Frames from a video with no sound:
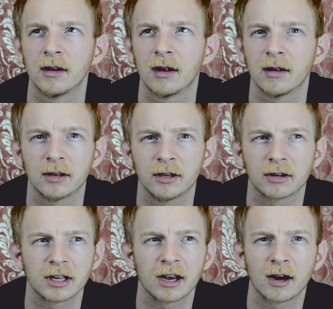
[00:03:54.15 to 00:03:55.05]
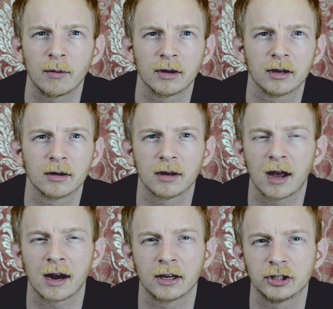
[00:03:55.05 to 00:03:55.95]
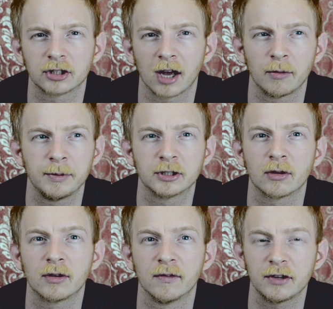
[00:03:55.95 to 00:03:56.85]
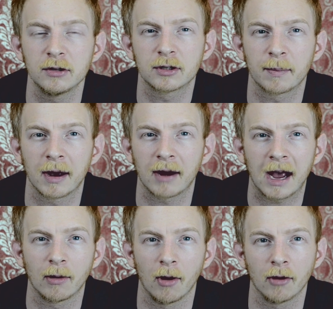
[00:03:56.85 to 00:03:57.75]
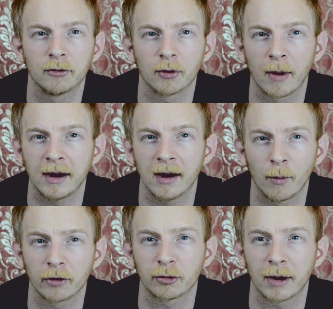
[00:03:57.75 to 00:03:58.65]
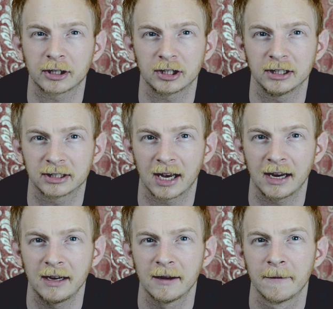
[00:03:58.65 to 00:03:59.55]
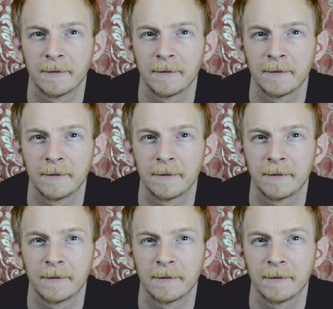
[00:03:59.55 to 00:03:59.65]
I don't want to, and I would be so confused about how long to wait and what to actually say